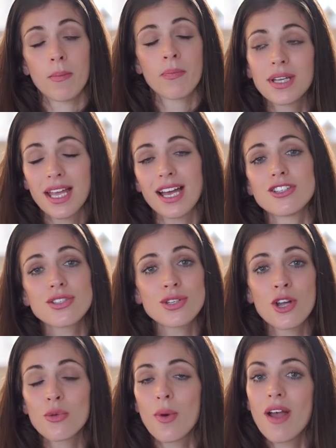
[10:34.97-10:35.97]
But yeah, just
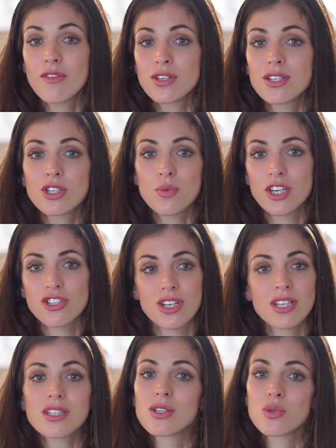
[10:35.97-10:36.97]
know that whatever your situation
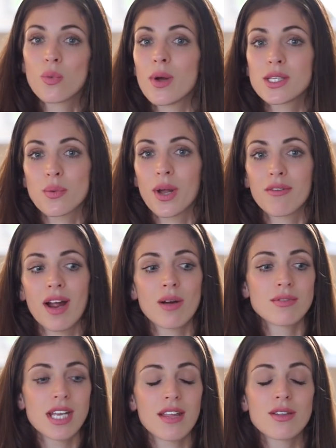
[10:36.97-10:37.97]
is, there's always a way
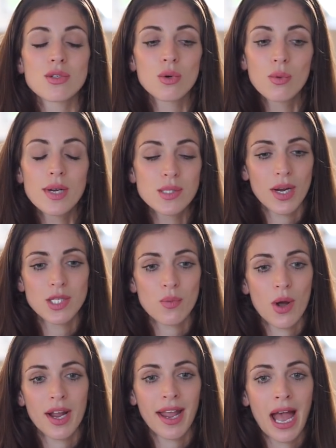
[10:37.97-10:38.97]
around it. There's always a way to
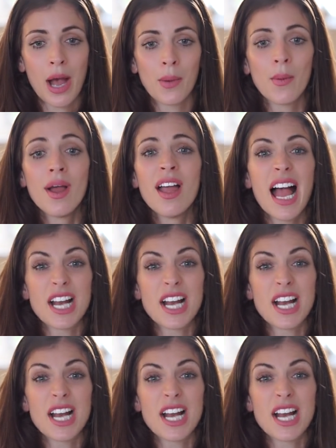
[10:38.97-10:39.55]
work it out.